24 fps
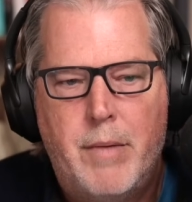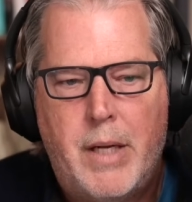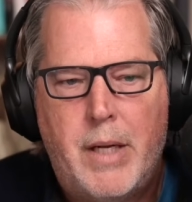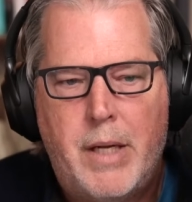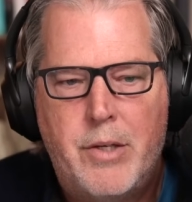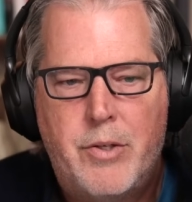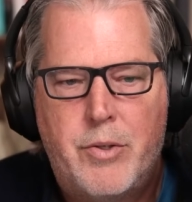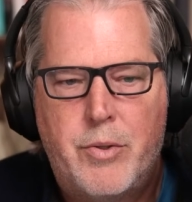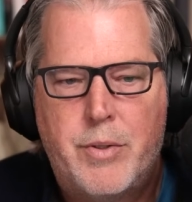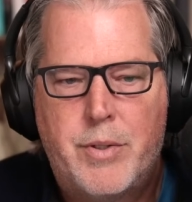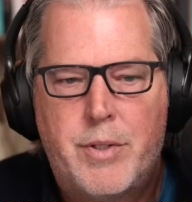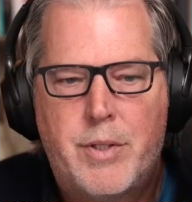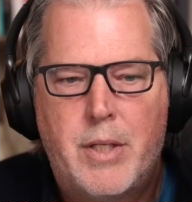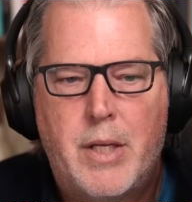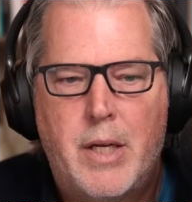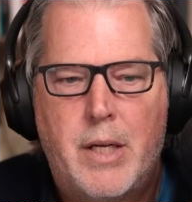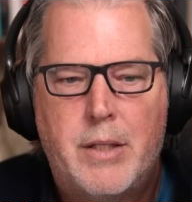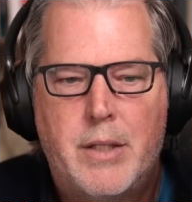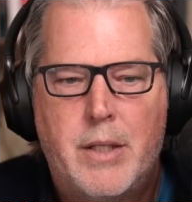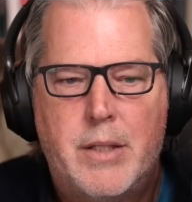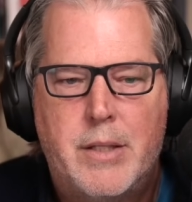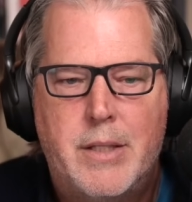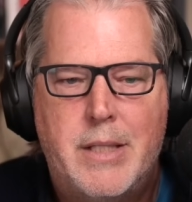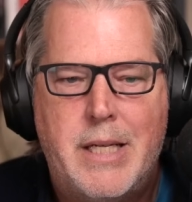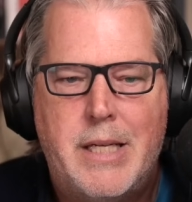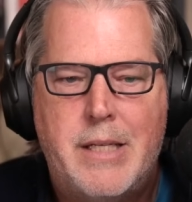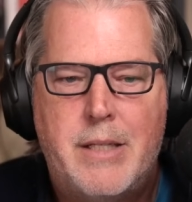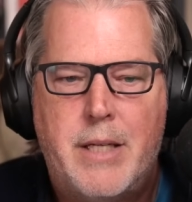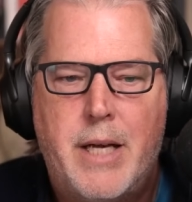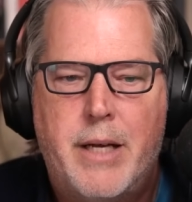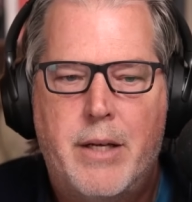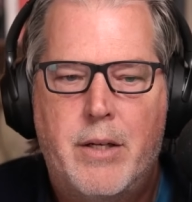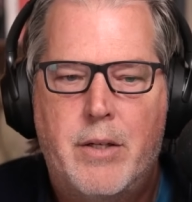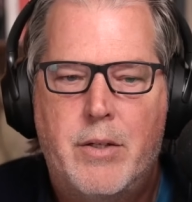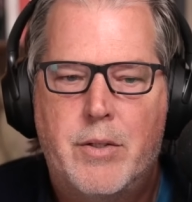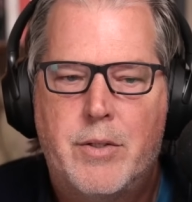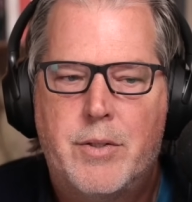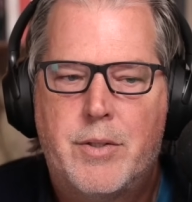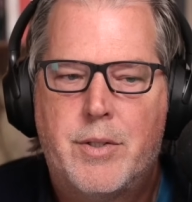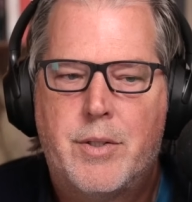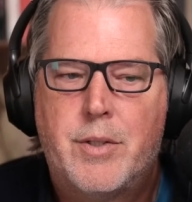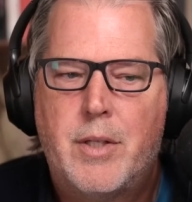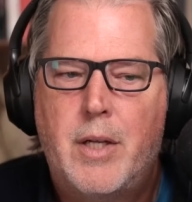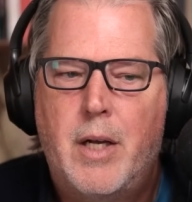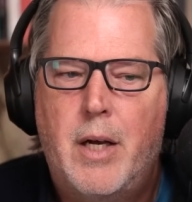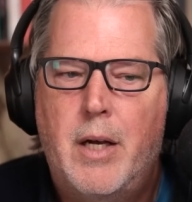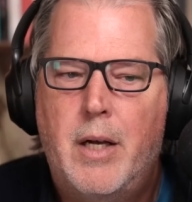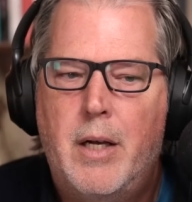interested in the
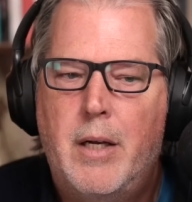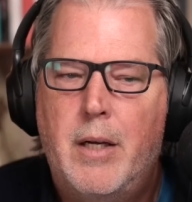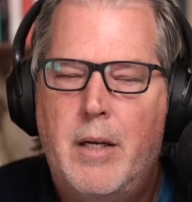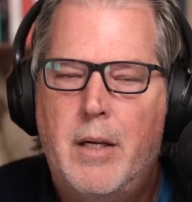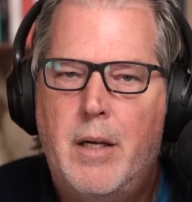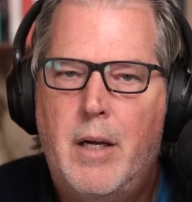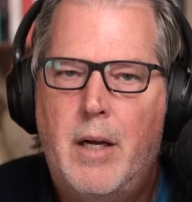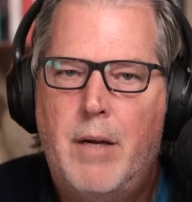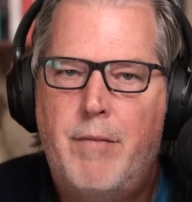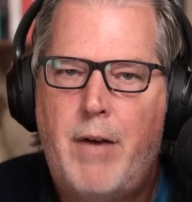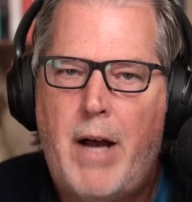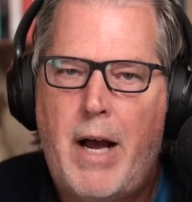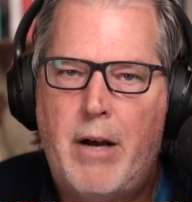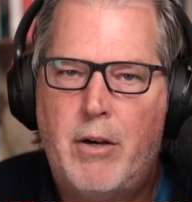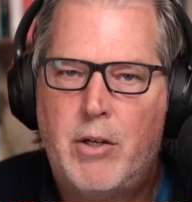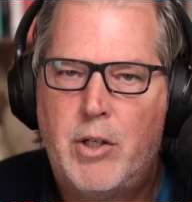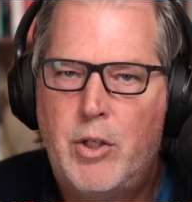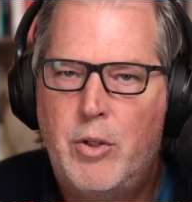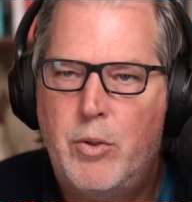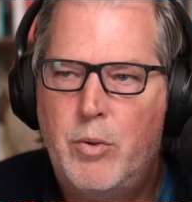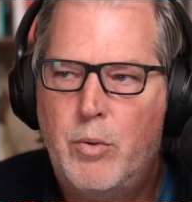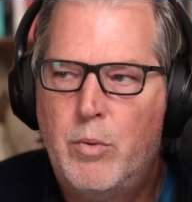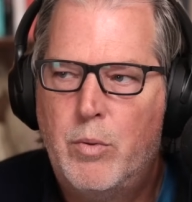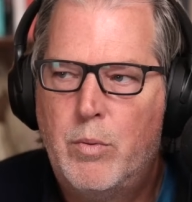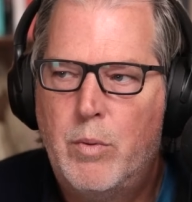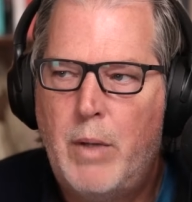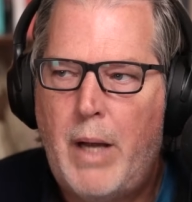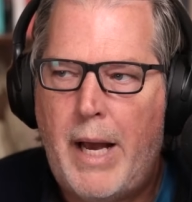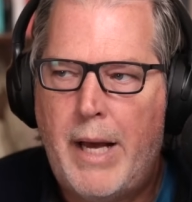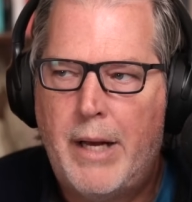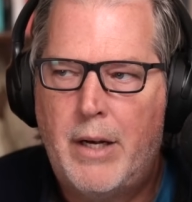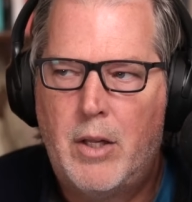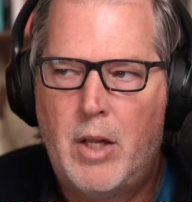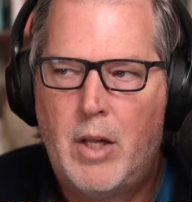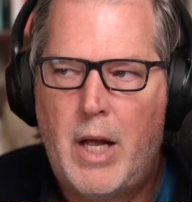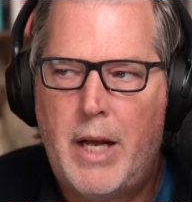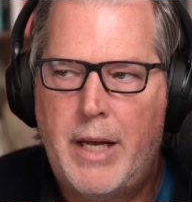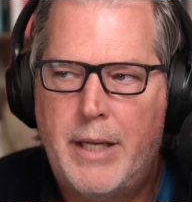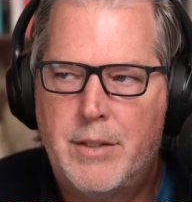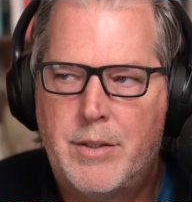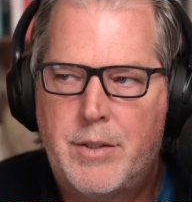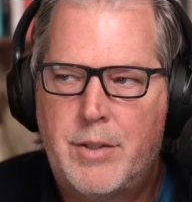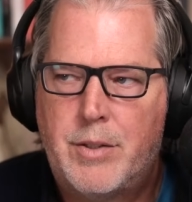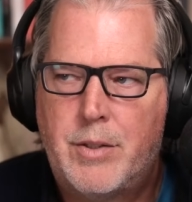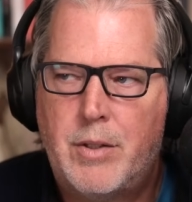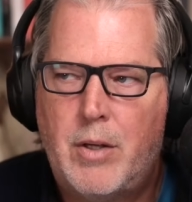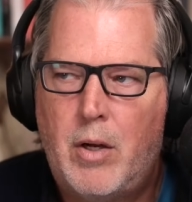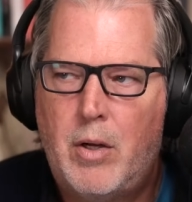details of how you
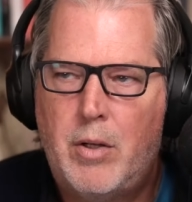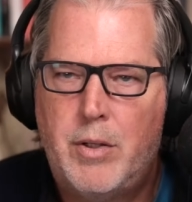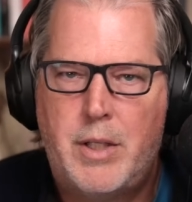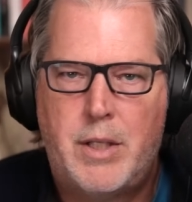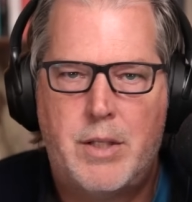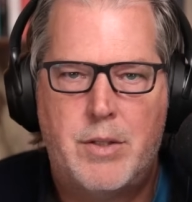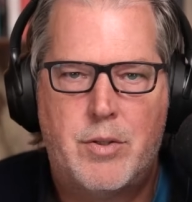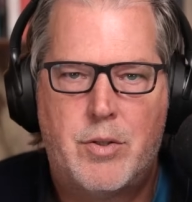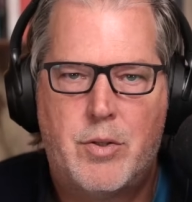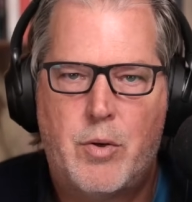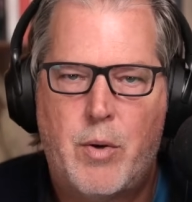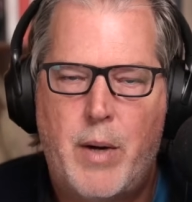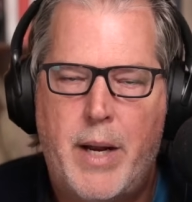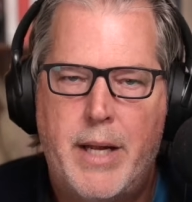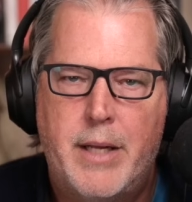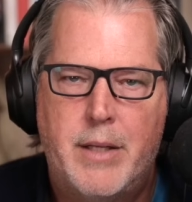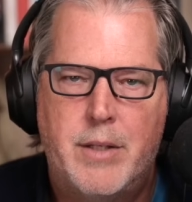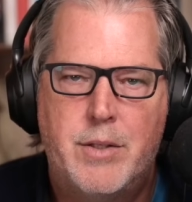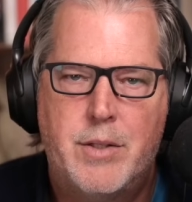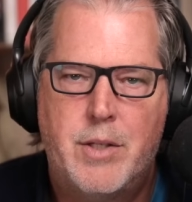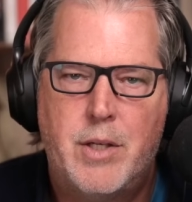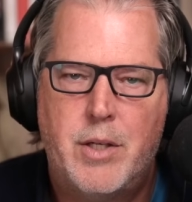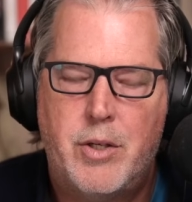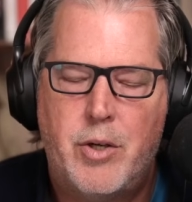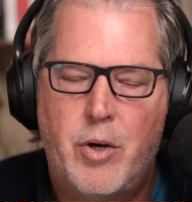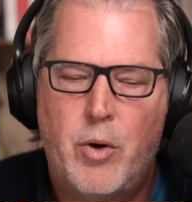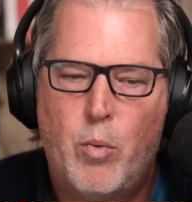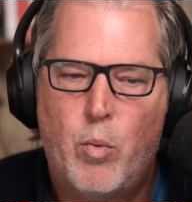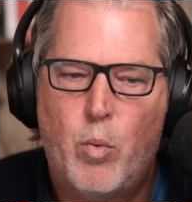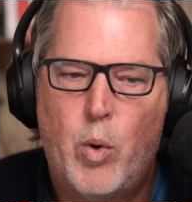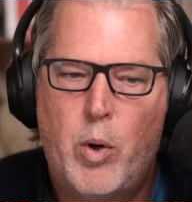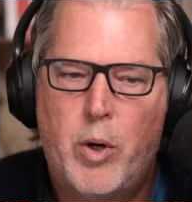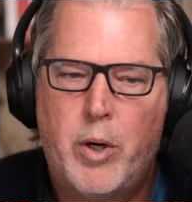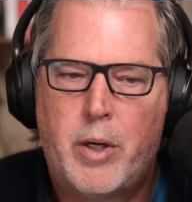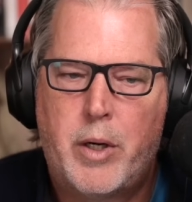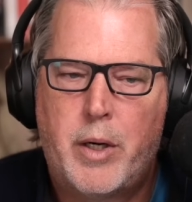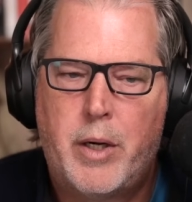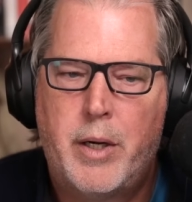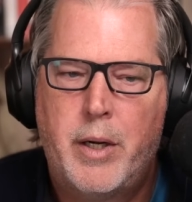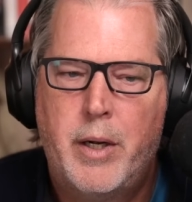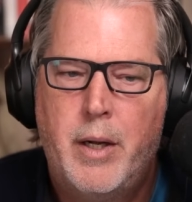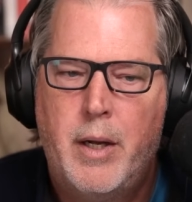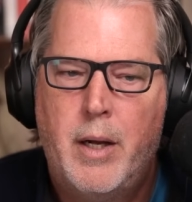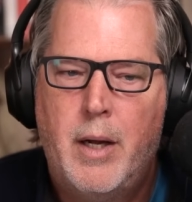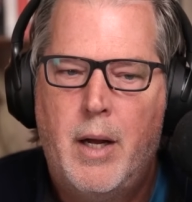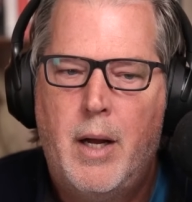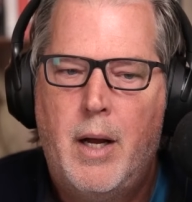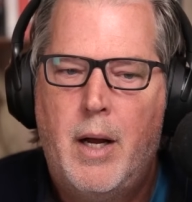analyzed all these trends and your work
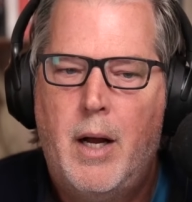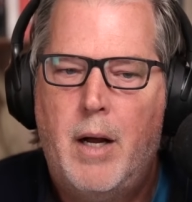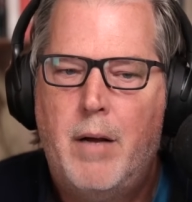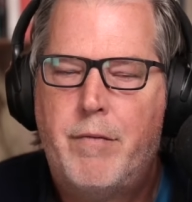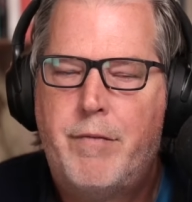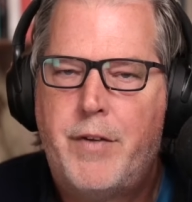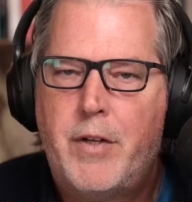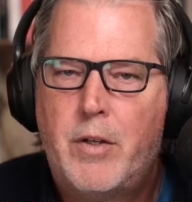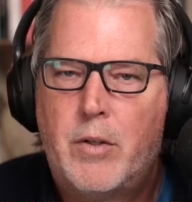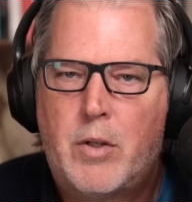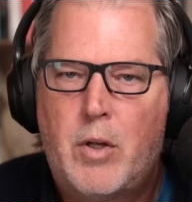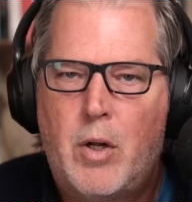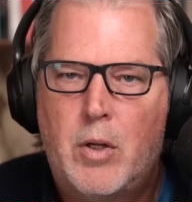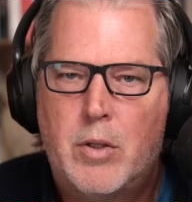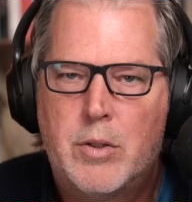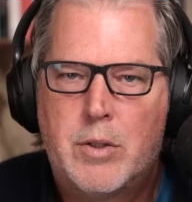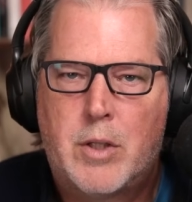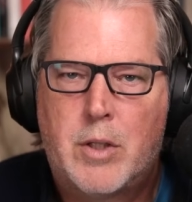field called